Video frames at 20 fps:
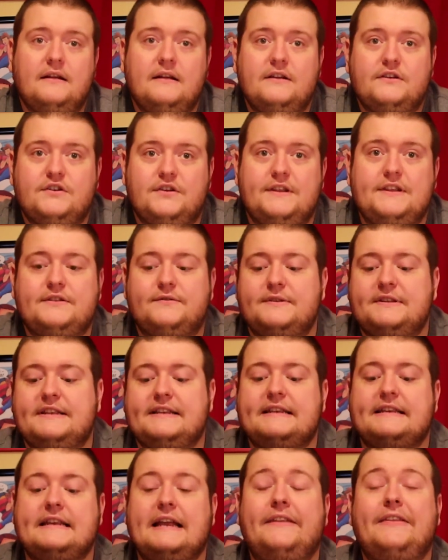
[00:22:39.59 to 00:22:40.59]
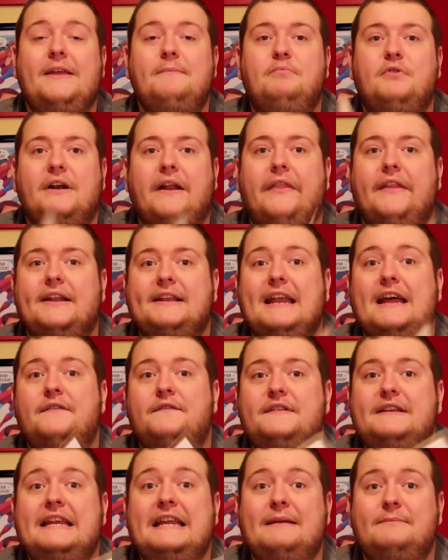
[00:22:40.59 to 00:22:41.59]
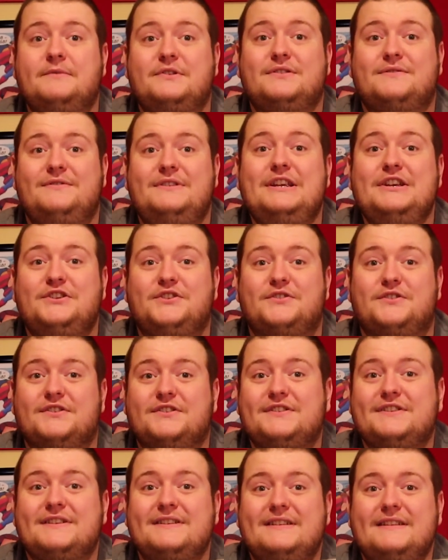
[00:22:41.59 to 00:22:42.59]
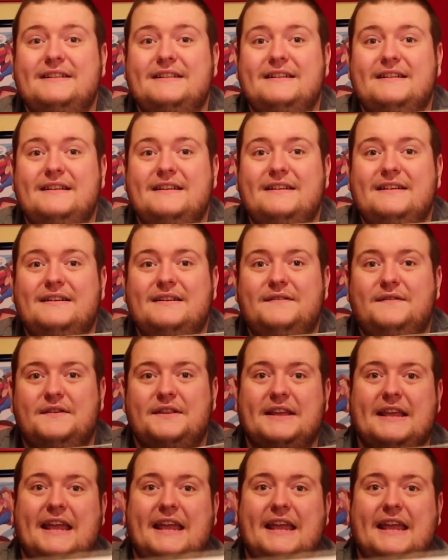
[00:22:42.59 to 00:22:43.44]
So this was the design they put on the dev team's t-shirts for the